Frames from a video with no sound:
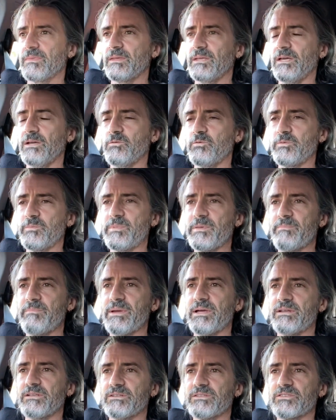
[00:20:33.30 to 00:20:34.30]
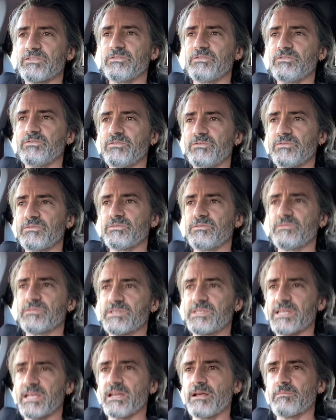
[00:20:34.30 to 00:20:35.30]
it would be better to
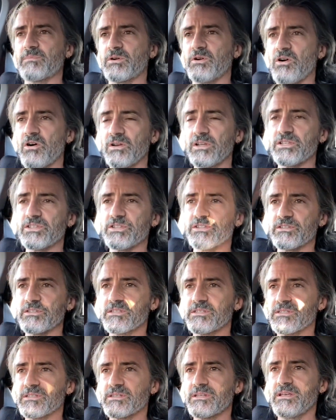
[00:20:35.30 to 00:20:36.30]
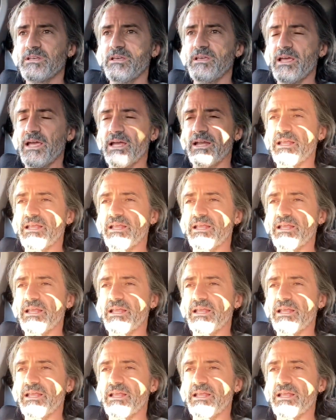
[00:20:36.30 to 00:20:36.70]
set up colleges and